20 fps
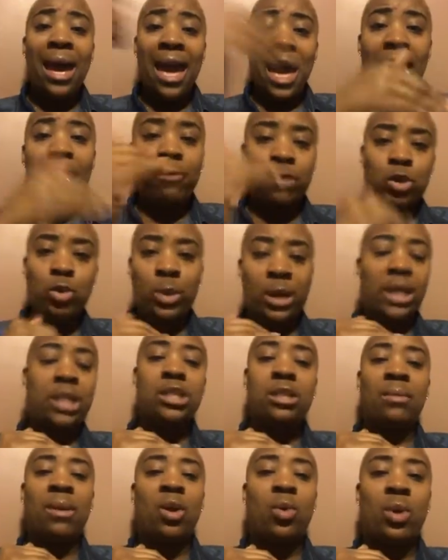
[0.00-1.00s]
have to
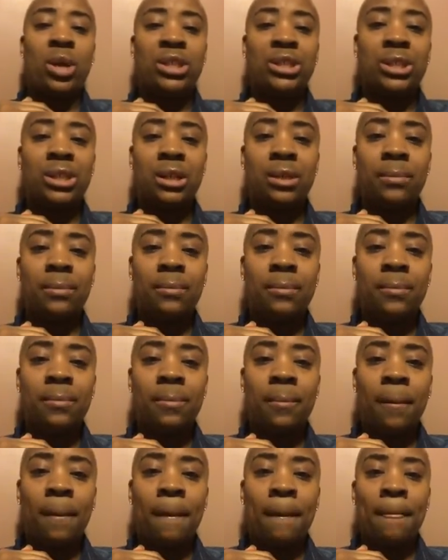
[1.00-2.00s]
answer my question.
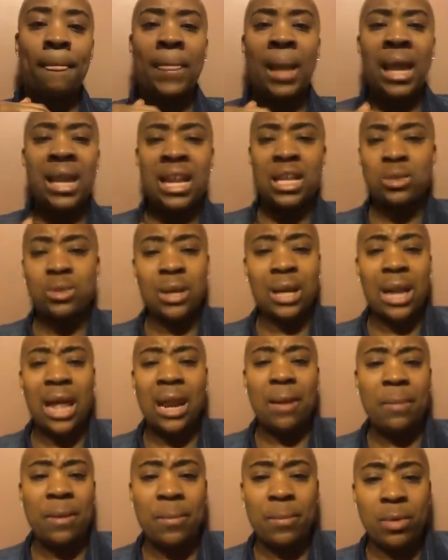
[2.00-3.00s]
And that's what a
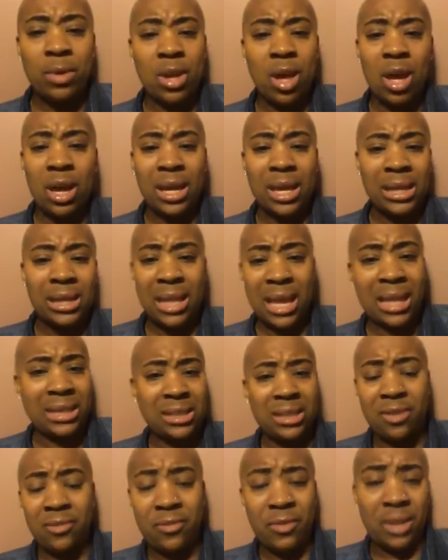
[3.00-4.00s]
lot of people y'all get that
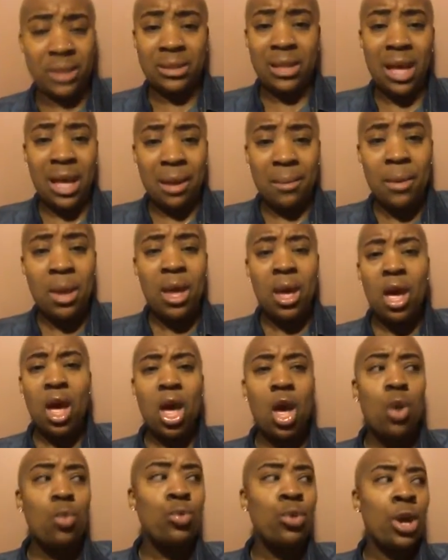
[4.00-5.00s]
shit fucked up.
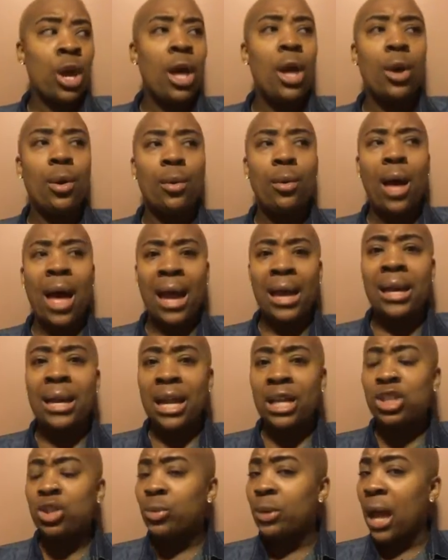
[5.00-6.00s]
Oh no, I can
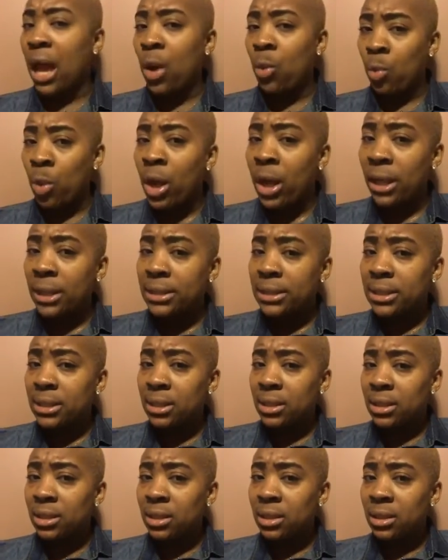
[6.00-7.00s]
ask you what I want.
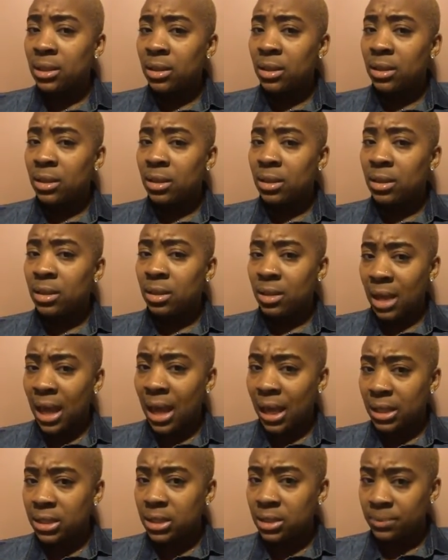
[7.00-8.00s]

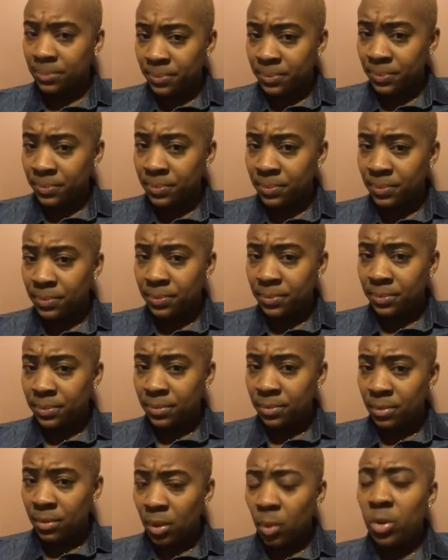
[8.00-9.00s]
Yes. Mm-hmm.
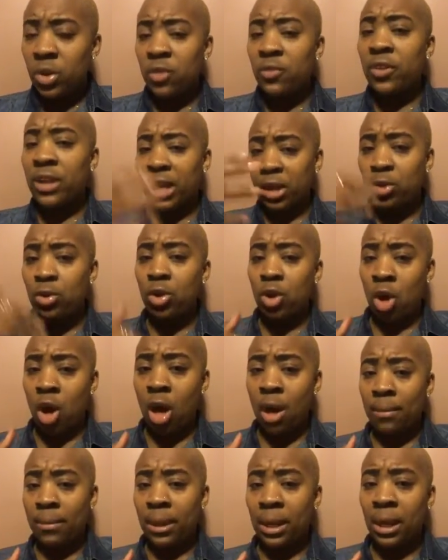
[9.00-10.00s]
When you feel like you can
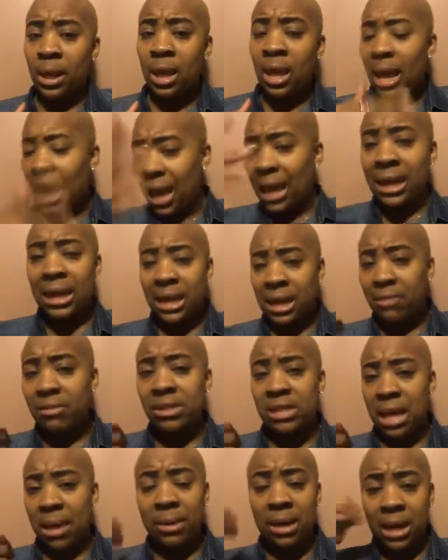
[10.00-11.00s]
call me at any
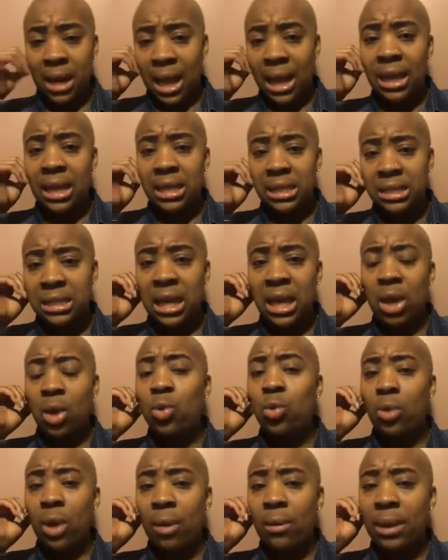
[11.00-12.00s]
given time of the night and
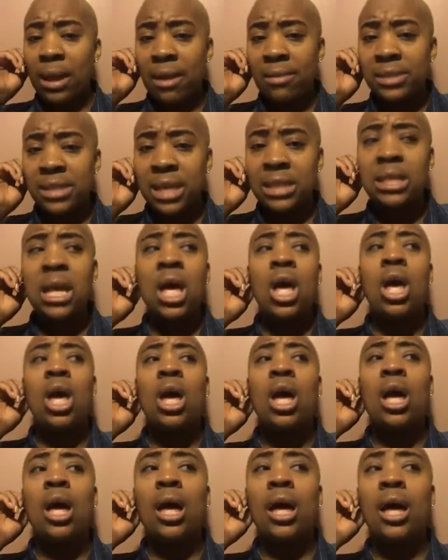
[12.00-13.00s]
say, "Oh, I want to have sex."
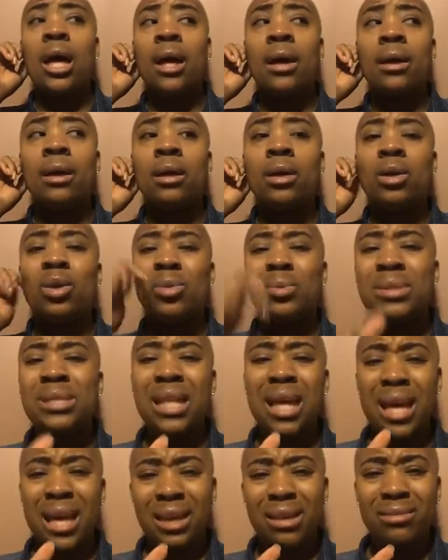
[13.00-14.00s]
Uh, who
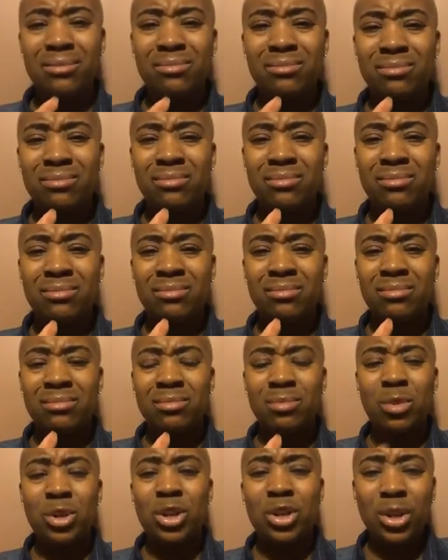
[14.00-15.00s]
was that?
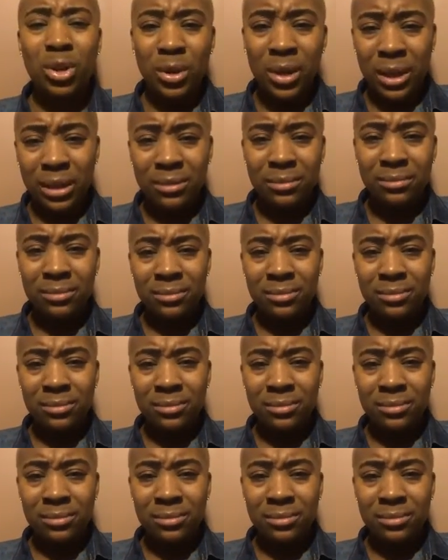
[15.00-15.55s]
What are you doing?